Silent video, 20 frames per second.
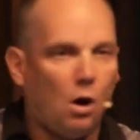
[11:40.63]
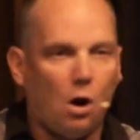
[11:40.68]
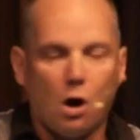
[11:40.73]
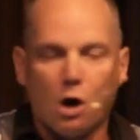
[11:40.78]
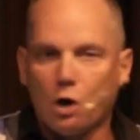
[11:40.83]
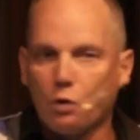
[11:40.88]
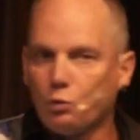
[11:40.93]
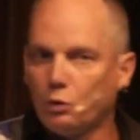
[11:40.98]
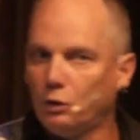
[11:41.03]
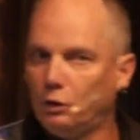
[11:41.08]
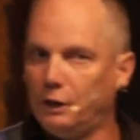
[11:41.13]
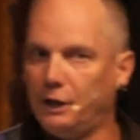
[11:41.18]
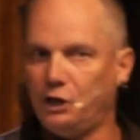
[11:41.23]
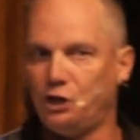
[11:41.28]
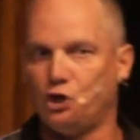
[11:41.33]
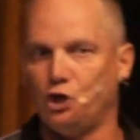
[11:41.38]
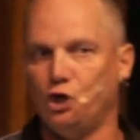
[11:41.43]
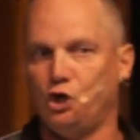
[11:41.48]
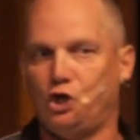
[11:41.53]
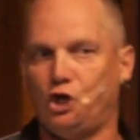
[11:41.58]
Our
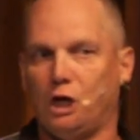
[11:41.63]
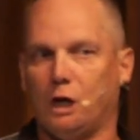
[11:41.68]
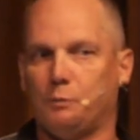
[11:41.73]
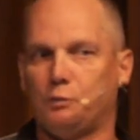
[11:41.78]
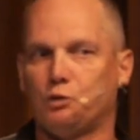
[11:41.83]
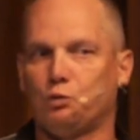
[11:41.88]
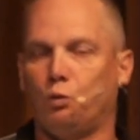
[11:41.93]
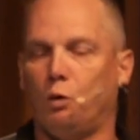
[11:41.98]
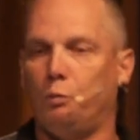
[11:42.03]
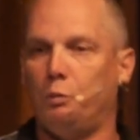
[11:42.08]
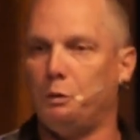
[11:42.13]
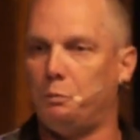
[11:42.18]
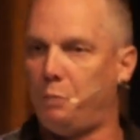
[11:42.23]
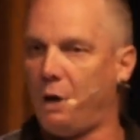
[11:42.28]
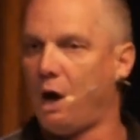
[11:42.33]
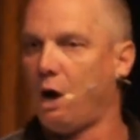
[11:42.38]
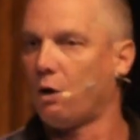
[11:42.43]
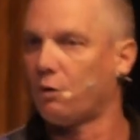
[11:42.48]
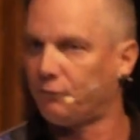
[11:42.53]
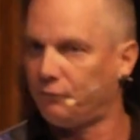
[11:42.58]
relationships will be
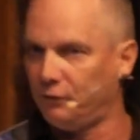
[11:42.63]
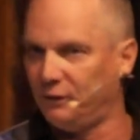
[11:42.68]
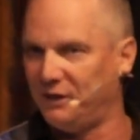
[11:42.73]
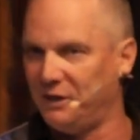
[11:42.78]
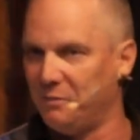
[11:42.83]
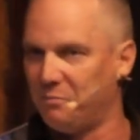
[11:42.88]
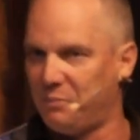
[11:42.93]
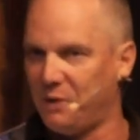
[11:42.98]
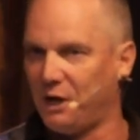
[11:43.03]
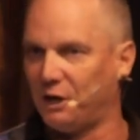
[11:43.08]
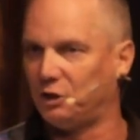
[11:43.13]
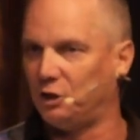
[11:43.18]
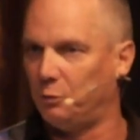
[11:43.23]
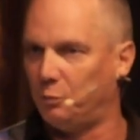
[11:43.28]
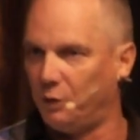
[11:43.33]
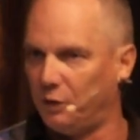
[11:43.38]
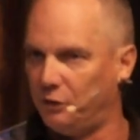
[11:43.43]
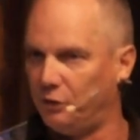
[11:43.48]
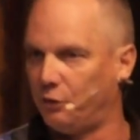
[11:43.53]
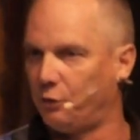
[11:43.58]
powerfully
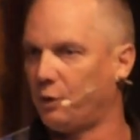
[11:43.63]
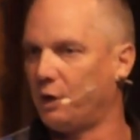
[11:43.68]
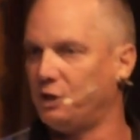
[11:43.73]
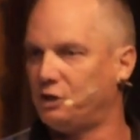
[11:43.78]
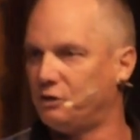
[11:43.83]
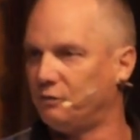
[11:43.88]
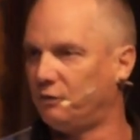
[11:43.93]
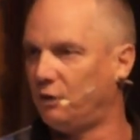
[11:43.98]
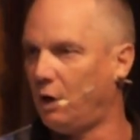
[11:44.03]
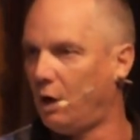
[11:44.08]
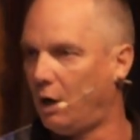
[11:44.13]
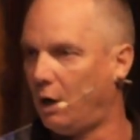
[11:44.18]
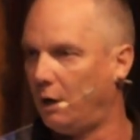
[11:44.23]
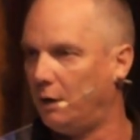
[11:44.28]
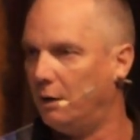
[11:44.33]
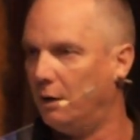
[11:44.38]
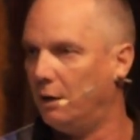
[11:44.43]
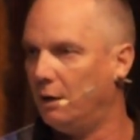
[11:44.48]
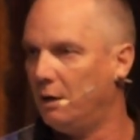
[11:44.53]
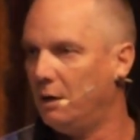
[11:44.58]
impacted by the grace of
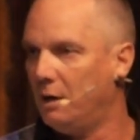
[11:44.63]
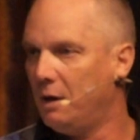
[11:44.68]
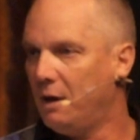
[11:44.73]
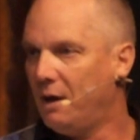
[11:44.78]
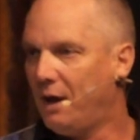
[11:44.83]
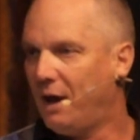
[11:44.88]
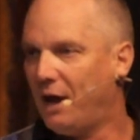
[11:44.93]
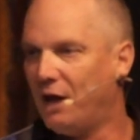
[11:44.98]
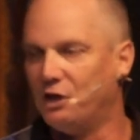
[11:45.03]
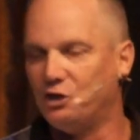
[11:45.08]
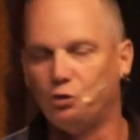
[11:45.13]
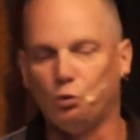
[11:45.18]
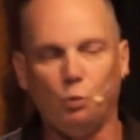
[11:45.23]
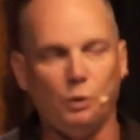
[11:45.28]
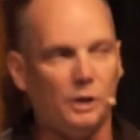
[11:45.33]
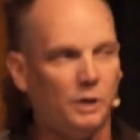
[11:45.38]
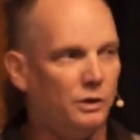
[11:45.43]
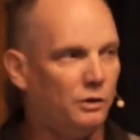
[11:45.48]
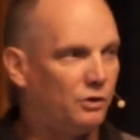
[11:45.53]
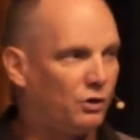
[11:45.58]
God as
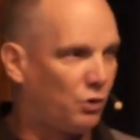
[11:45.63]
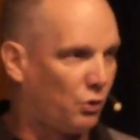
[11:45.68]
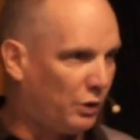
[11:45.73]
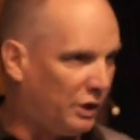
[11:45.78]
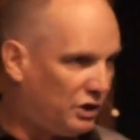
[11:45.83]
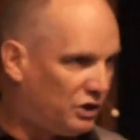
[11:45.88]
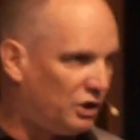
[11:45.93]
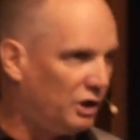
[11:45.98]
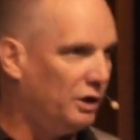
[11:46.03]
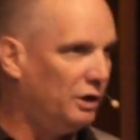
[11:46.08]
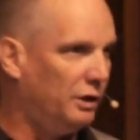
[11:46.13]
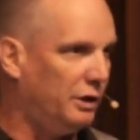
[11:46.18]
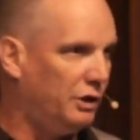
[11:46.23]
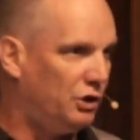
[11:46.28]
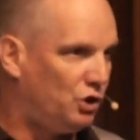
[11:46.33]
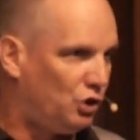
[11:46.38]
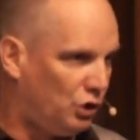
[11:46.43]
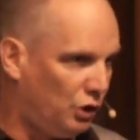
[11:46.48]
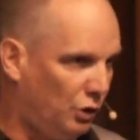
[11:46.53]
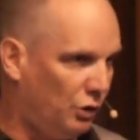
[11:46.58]
we increasingly
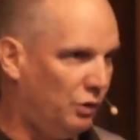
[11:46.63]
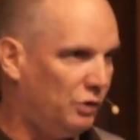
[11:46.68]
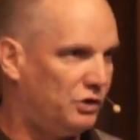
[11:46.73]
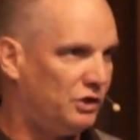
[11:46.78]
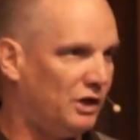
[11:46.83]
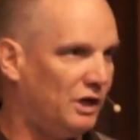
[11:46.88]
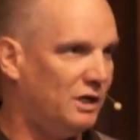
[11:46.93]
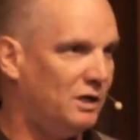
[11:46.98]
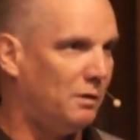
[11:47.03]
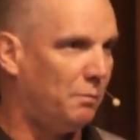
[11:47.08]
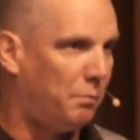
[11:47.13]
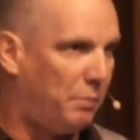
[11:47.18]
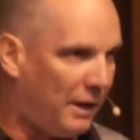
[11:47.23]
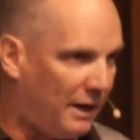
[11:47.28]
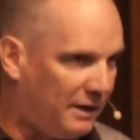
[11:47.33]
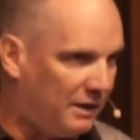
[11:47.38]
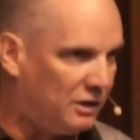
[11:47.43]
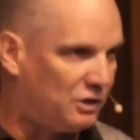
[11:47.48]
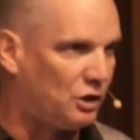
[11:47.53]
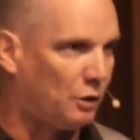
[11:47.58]
choose in
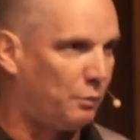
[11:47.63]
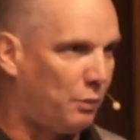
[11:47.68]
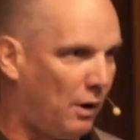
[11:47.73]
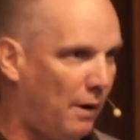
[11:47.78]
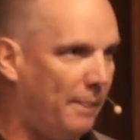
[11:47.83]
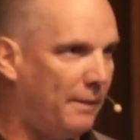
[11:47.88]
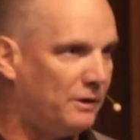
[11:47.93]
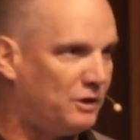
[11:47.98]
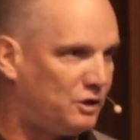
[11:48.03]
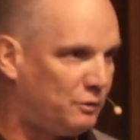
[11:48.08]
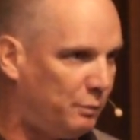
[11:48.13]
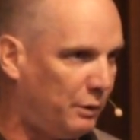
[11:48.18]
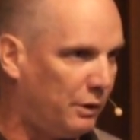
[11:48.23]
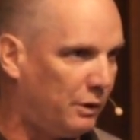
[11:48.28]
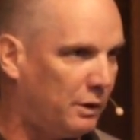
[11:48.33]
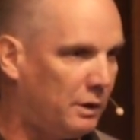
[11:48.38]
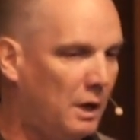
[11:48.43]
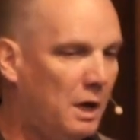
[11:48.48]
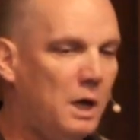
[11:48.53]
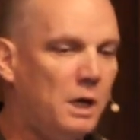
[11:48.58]
dependence upon the
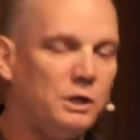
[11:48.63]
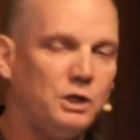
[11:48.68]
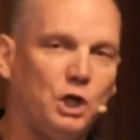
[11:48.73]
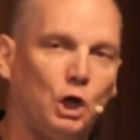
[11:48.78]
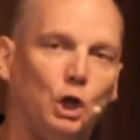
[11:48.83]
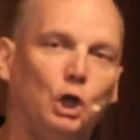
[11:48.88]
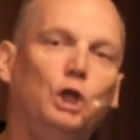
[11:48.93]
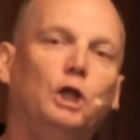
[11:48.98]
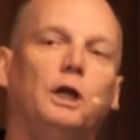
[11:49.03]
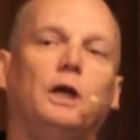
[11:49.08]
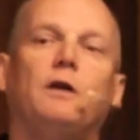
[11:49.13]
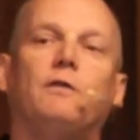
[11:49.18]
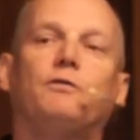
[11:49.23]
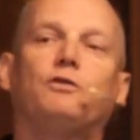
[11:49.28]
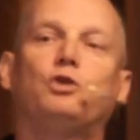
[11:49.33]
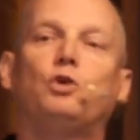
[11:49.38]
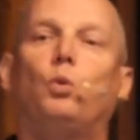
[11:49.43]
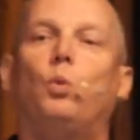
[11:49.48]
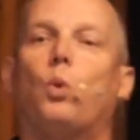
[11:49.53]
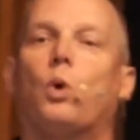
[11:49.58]
Spirit to
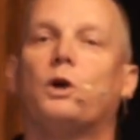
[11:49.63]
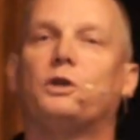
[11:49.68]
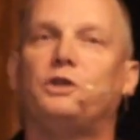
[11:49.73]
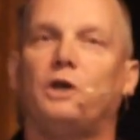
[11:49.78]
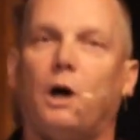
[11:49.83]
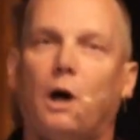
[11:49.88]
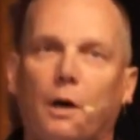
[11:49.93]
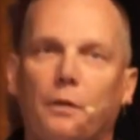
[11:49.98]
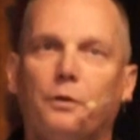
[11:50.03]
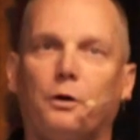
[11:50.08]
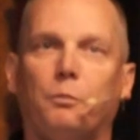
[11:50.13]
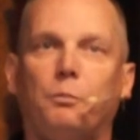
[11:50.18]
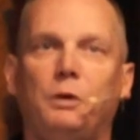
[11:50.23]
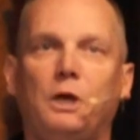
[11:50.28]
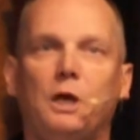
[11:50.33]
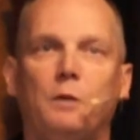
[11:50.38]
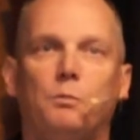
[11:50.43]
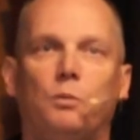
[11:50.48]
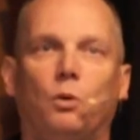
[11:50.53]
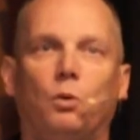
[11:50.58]
live towards other
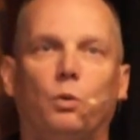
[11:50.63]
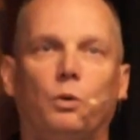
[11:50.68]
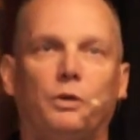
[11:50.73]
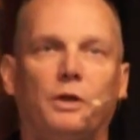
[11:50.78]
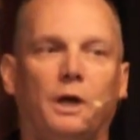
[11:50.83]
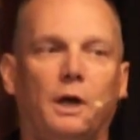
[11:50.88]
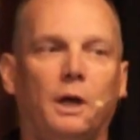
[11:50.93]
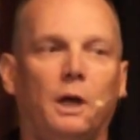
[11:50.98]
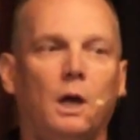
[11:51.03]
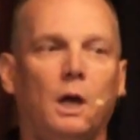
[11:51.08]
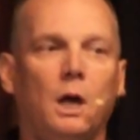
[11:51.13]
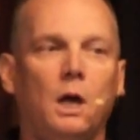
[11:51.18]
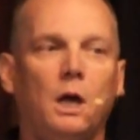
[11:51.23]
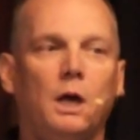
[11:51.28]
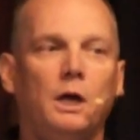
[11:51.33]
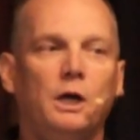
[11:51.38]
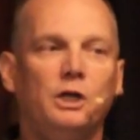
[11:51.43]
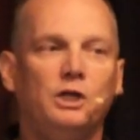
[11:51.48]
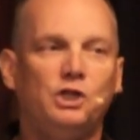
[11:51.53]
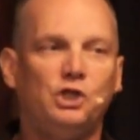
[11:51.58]
people with a
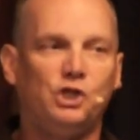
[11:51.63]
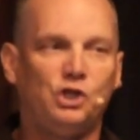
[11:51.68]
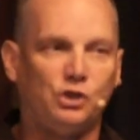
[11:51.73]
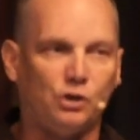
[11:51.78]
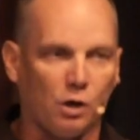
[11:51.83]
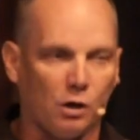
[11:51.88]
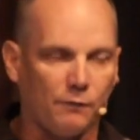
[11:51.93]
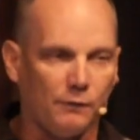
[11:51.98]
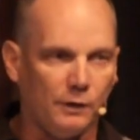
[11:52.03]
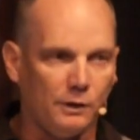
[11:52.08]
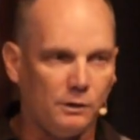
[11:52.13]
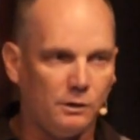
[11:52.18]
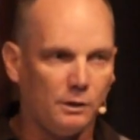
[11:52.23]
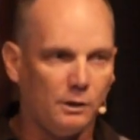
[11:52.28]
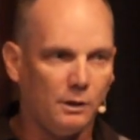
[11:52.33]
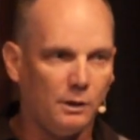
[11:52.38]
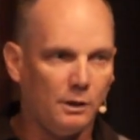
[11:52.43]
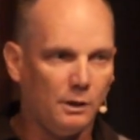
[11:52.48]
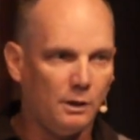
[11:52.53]
servant,